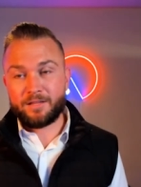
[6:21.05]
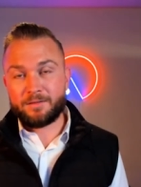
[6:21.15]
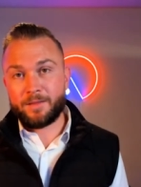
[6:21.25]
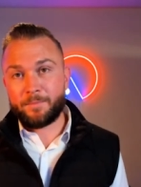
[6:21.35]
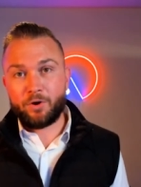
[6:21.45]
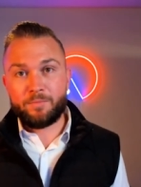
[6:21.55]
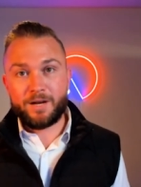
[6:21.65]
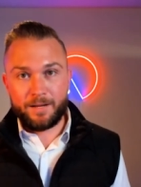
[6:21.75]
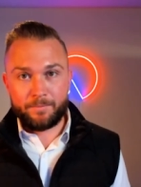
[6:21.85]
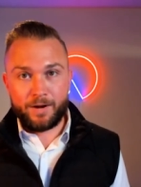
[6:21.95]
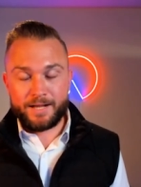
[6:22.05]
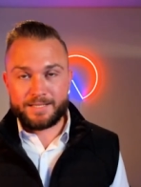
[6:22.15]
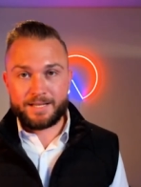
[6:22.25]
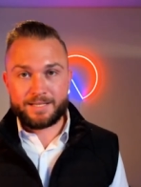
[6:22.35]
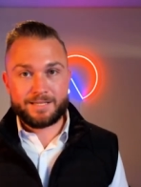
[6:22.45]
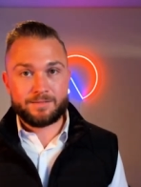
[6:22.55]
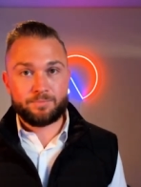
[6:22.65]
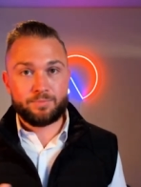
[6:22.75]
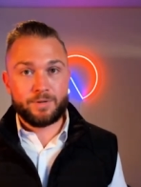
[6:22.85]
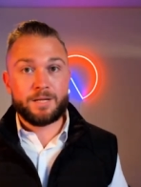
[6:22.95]
the permitting process is
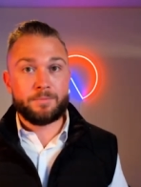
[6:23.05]
pretty